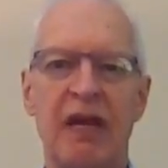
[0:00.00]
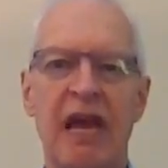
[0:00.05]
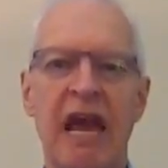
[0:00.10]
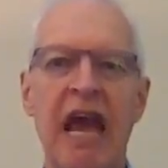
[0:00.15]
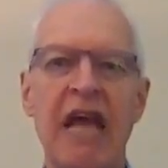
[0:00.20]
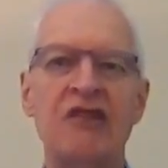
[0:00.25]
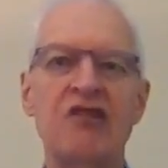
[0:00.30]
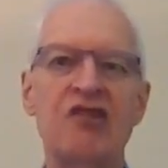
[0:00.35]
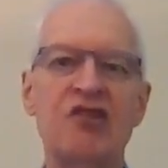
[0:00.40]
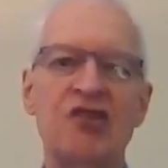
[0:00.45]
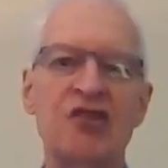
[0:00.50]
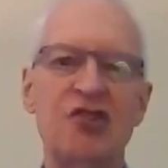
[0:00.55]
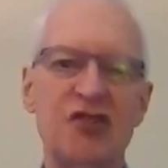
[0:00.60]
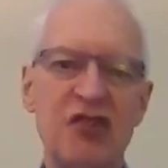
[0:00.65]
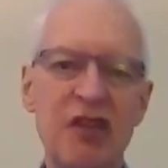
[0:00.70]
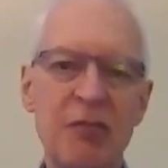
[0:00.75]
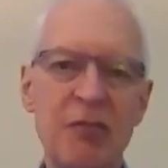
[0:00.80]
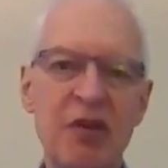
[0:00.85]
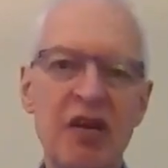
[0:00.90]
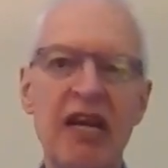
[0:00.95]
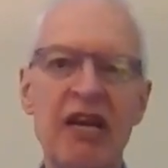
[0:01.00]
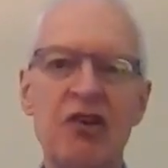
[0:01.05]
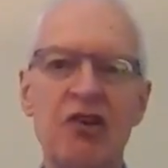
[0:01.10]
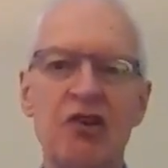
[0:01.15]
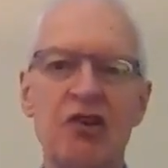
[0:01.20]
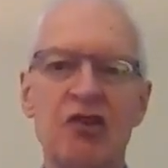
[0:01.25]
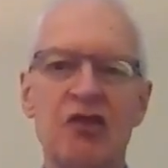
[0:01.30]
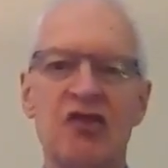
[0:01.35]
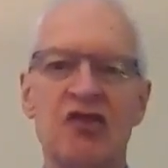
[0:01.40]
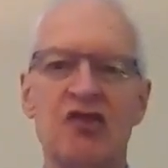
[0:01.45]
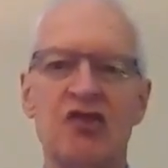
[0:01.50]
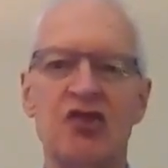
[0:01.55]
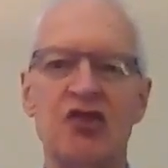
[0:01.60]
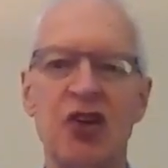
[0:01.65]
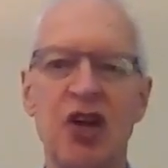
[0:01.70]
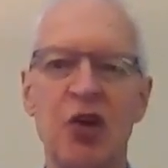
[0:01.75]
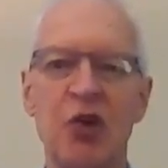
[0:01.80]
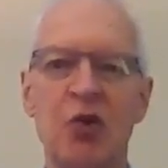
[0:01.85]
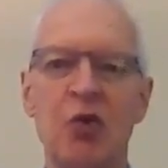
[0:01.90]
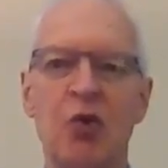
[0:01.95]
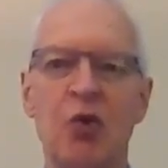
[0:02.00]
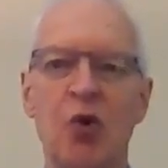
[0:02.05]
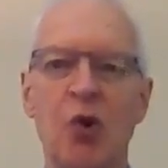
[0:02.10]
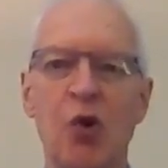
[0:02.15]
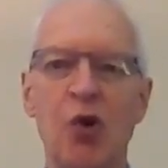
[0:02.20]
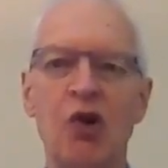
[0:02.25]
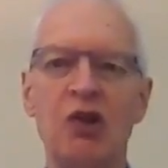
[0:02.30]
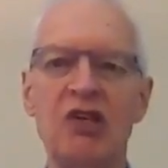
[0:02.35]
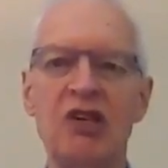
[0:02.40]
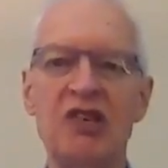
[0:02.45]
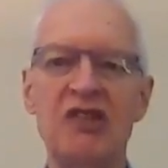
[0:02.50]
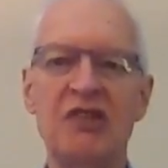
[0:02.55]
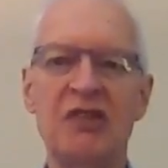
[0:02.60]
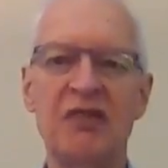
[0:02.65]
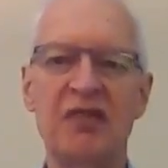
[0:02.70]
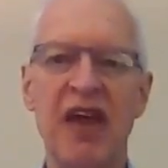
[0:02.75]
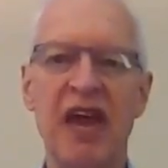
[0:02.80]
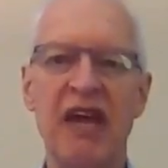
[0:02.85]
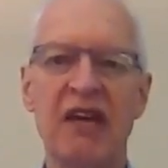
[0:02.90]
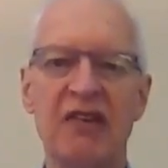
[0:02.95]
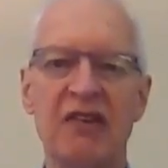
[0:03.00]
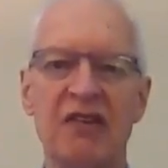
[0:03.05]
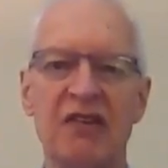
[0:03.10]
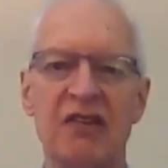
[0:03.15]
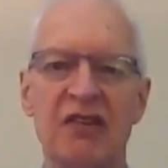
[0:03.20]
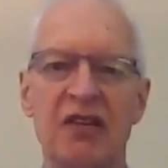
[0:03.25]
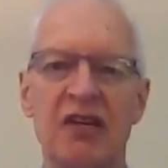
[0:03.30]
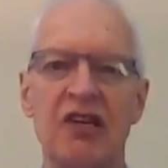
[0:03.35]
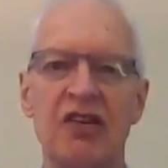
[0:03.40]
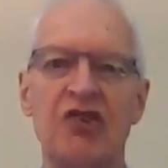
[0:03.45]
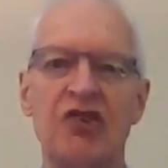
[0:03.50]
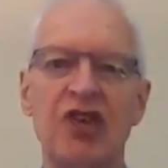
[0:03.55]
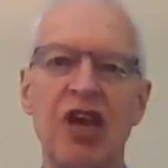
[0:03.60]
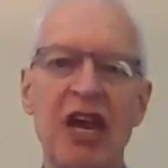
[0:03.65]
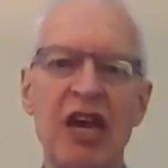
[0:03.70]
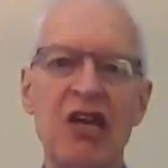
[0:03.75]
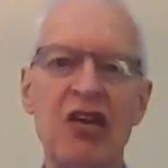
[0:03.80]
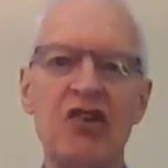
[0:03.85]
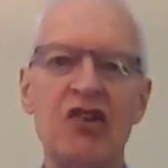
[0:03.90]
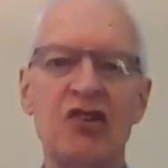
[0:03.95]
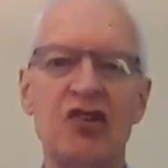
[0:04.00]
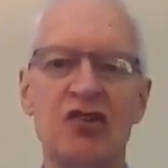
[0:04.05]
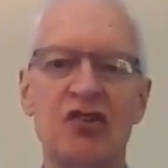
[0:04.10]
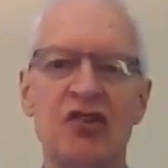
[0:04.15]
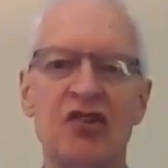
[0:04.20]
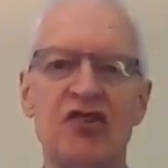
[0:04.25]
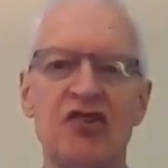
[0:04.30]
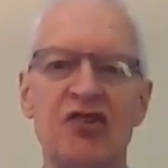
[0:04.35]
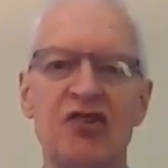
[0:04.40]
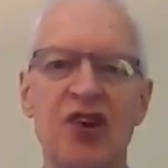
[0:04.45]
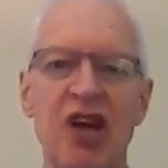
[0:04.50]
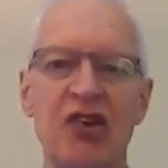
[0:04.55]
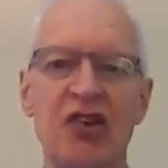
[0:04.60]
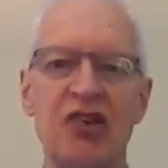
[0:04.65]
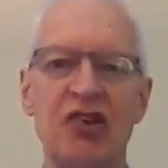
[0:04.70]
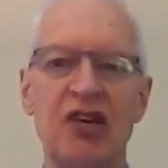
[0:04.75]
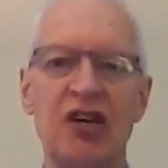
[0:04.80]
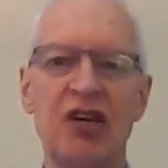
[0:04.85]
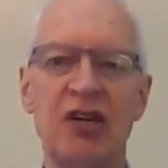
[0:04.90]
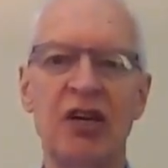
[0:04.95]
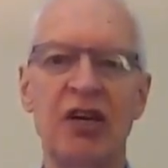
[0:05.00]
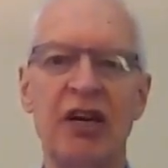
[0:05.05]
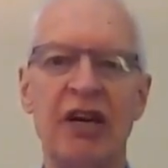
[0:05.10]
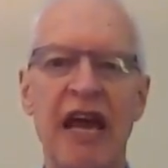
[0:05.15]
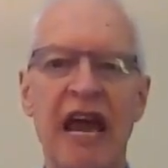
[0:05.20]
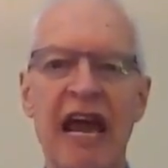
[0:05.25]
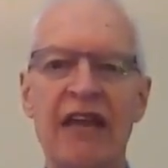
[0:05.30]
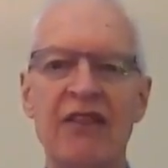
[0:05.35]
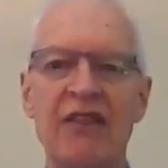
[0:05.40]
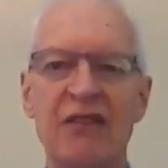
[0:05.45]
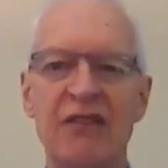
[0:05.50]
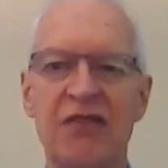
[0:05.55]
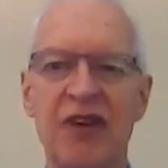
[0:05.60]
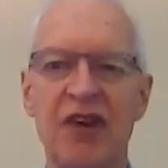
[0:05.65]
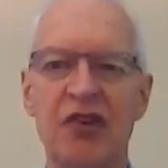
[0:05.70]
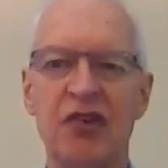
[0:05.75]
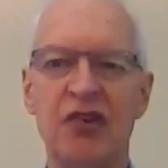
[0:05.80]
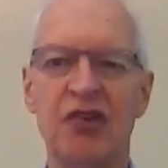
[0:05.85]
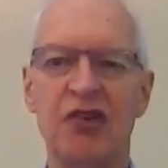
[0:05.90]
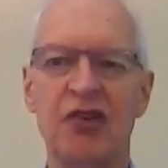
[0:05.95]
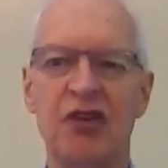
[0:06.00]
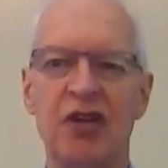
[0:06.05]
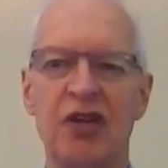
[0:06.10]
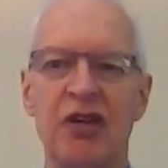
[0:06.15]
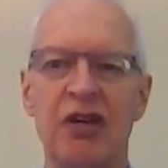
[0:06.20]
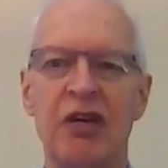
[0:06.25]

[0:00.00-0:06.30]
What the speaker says: and simulations show all these effects change the structure and the function